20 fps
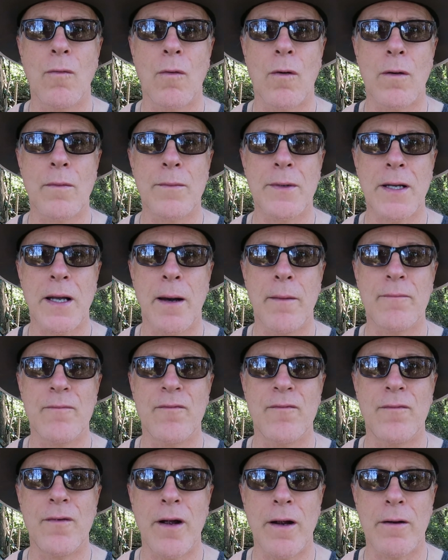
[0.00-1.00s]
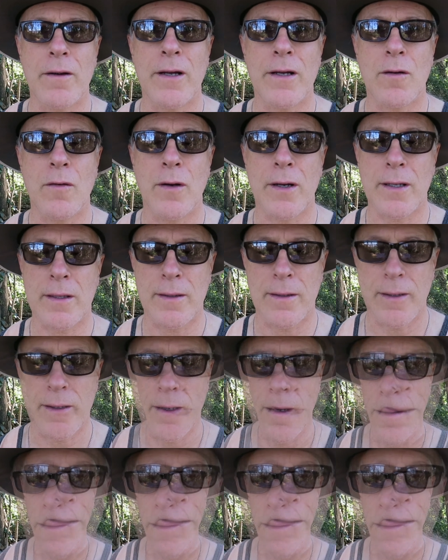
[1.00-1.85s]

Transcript: warming up very quickly.